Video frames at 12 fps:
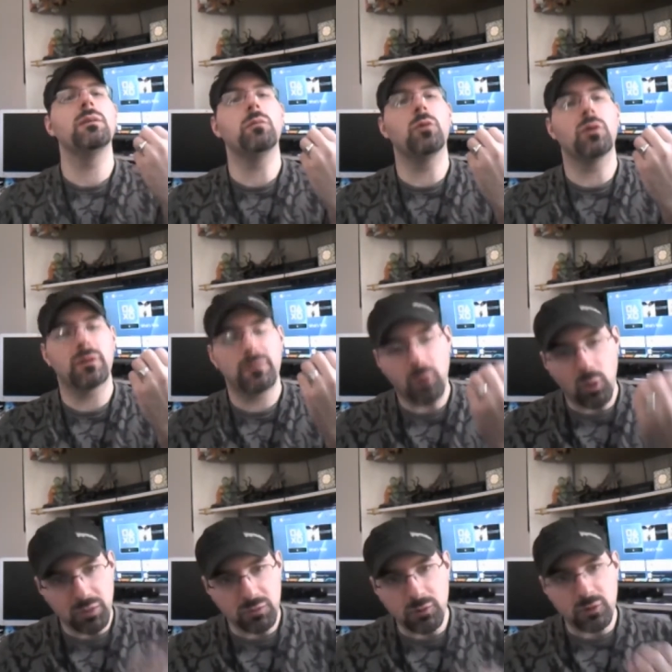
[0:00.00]
more
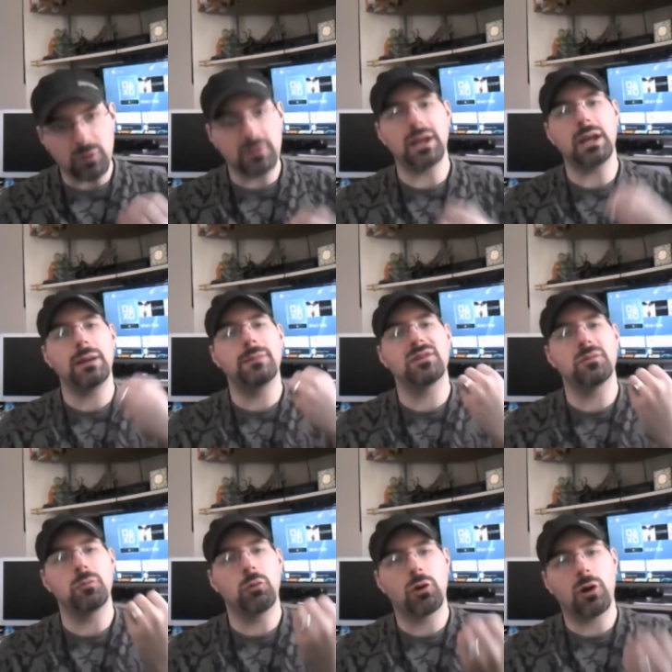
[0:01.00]
open world games,
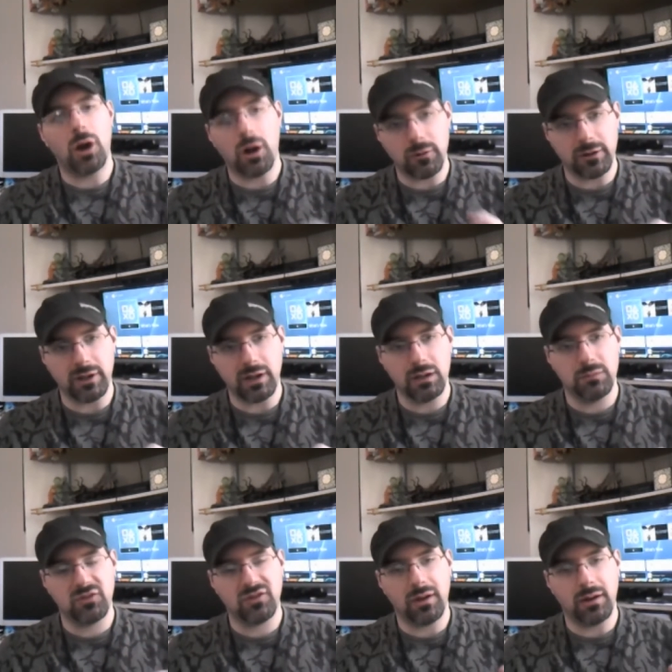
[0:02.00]
and more horror games.